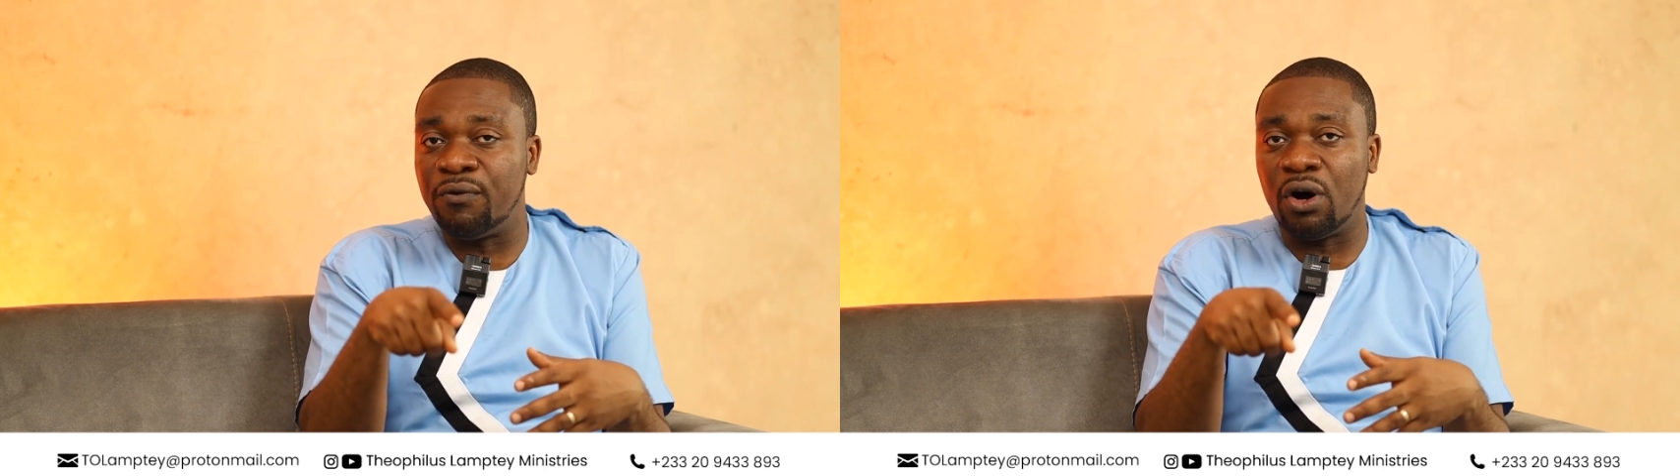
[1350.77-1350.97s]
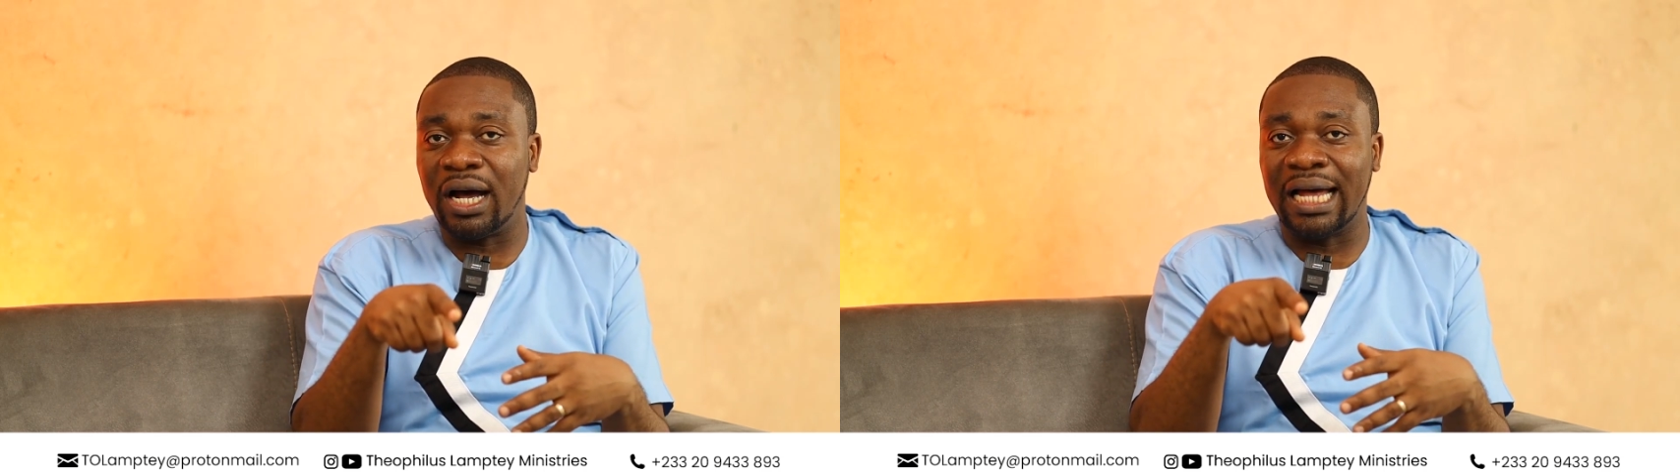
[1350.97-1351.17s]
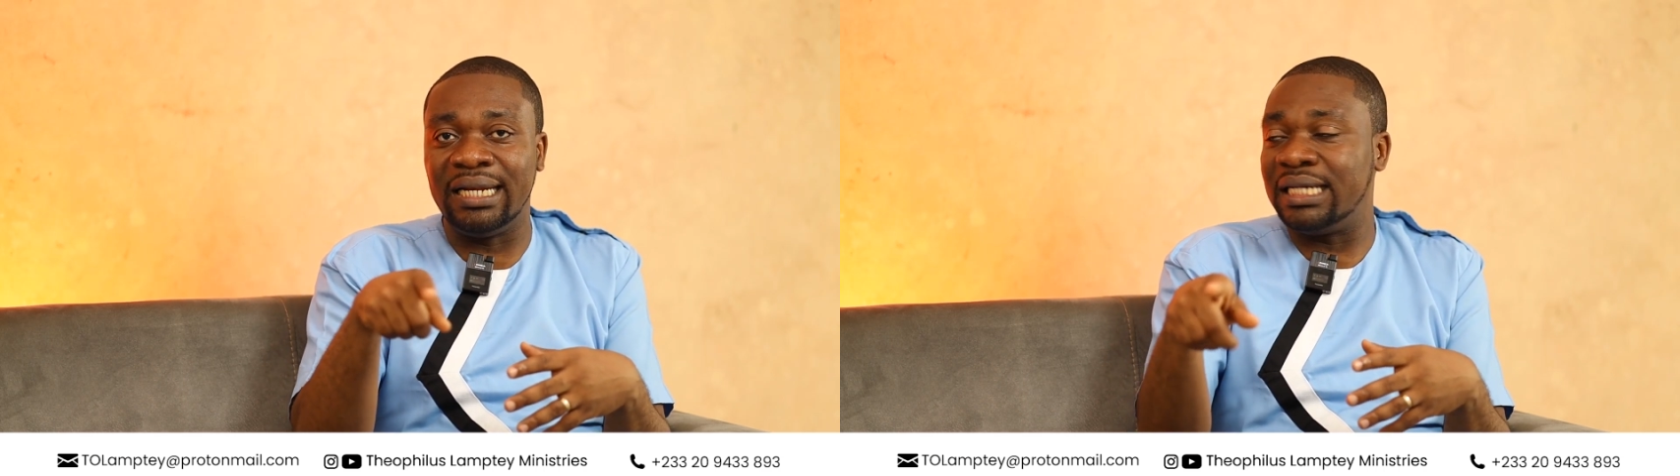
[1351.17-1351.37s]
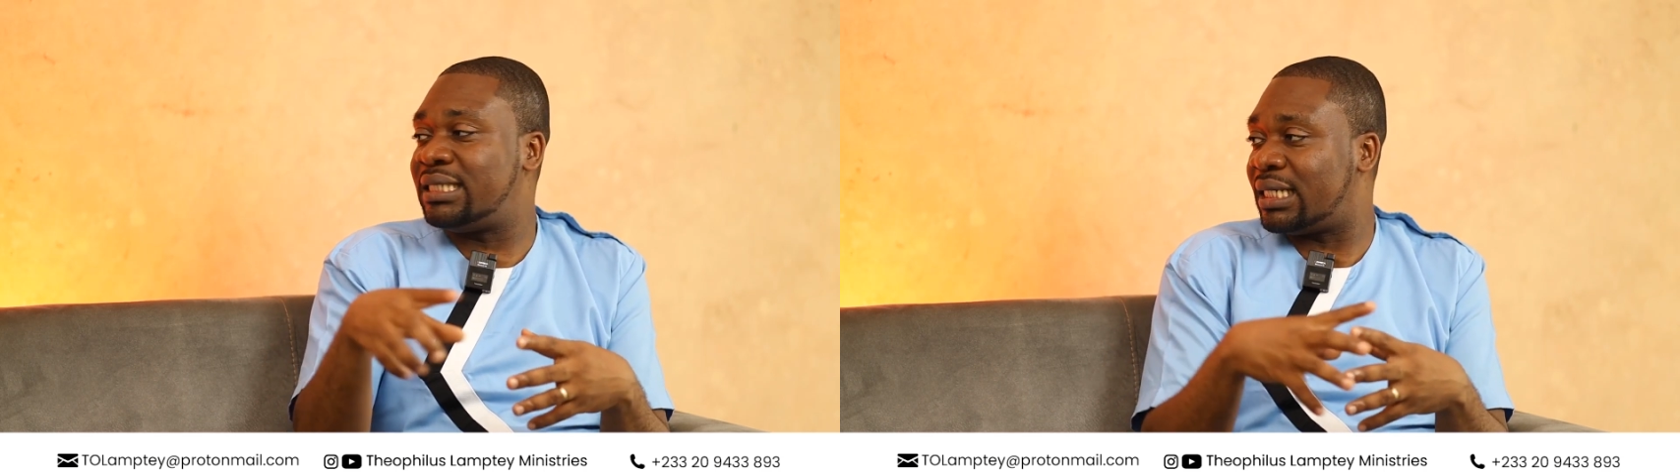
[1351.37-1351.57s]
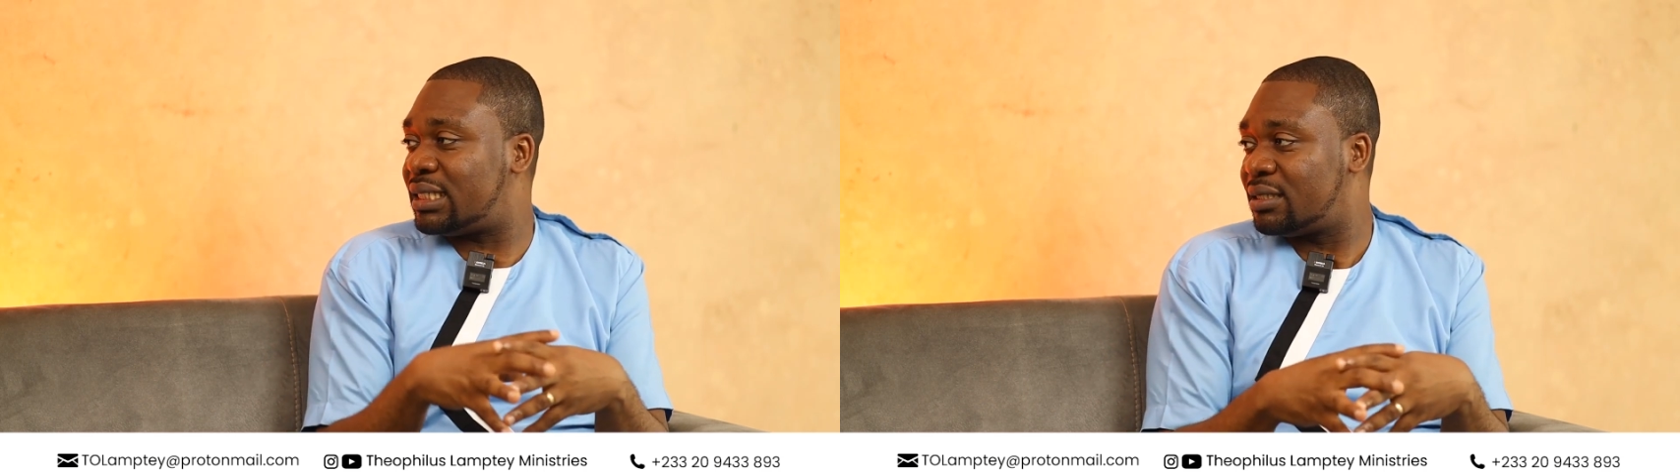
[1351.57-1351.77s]
for
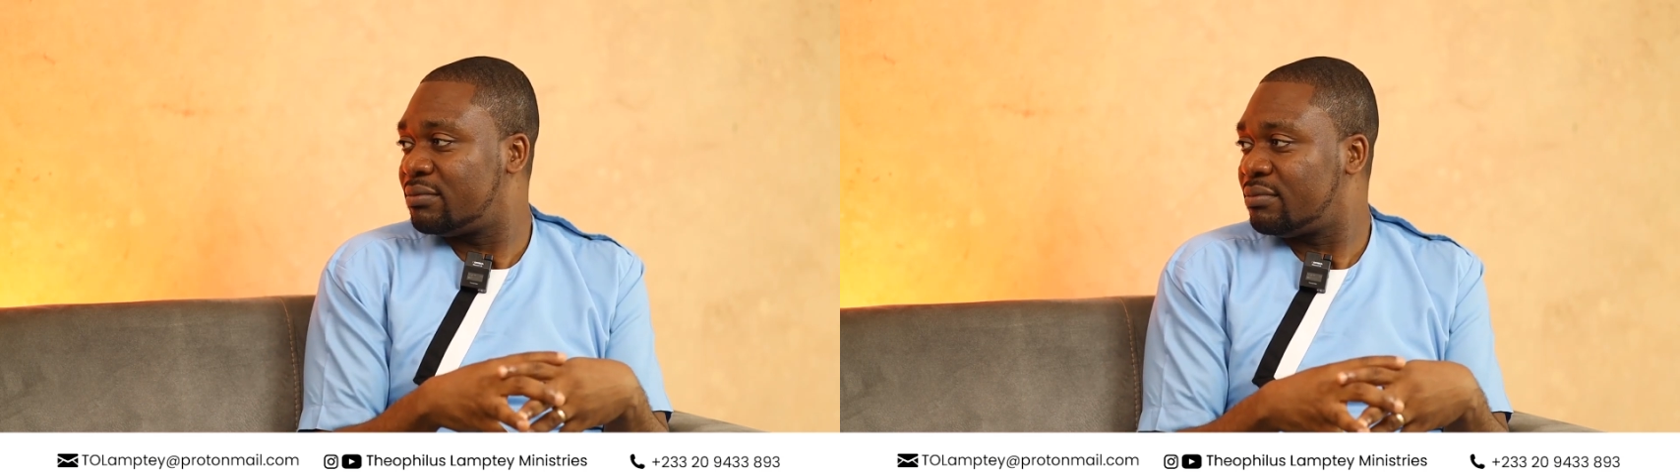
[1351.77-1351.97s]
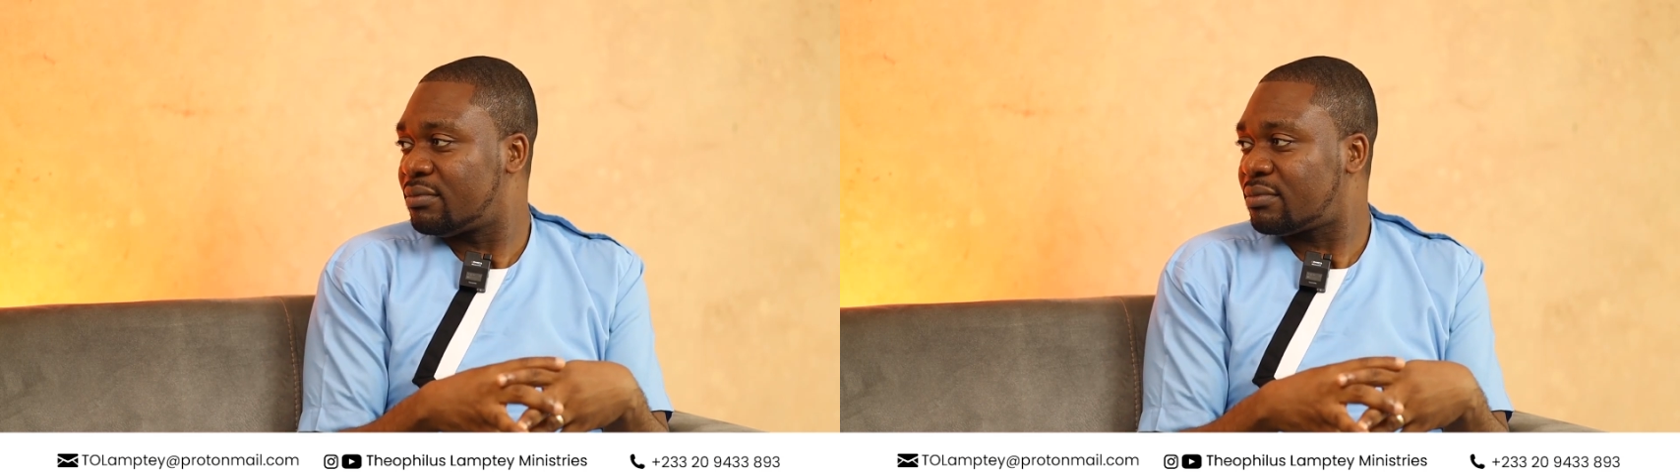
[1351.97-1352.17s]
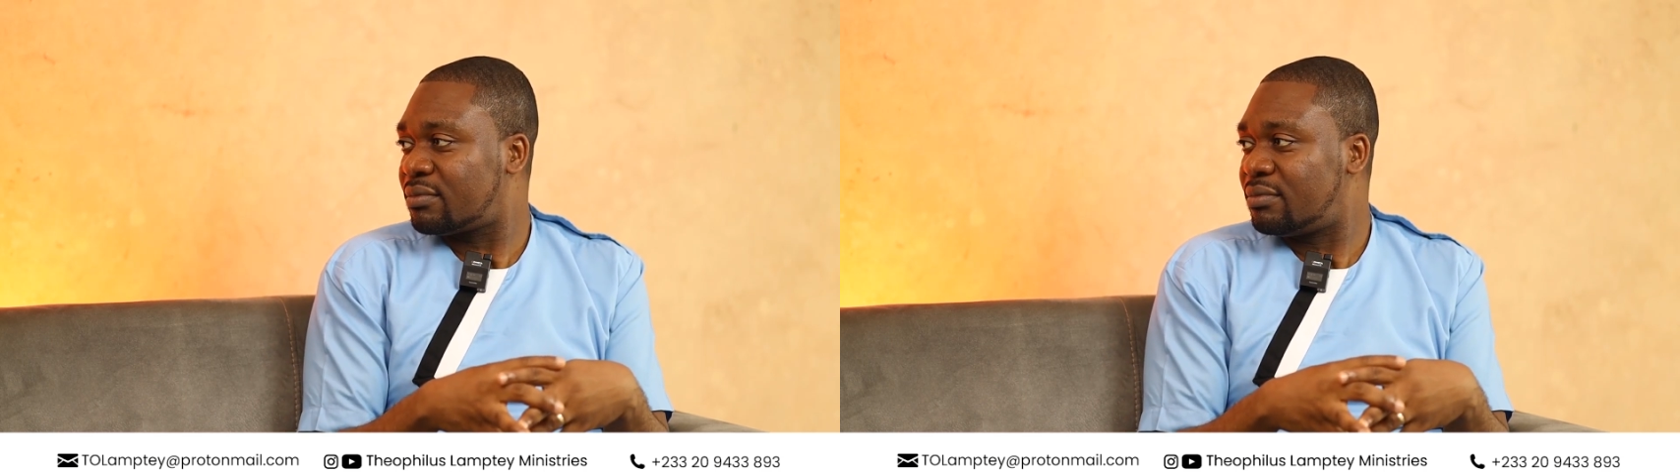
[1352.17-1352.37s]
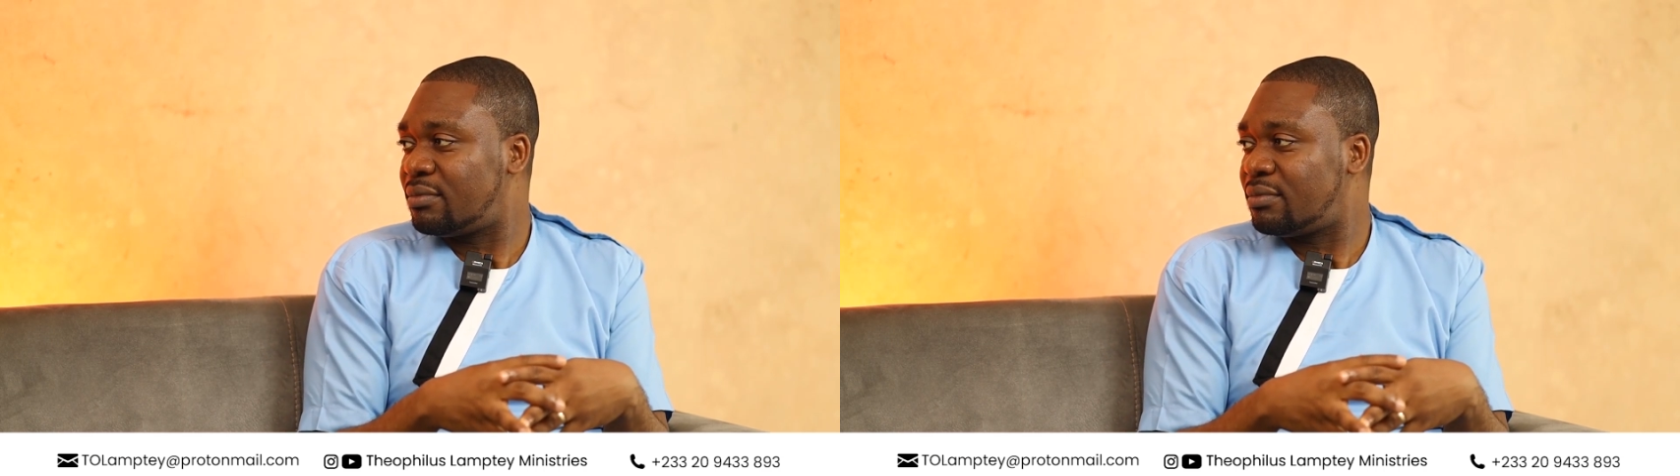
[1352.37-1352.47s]
athletics. Yeah.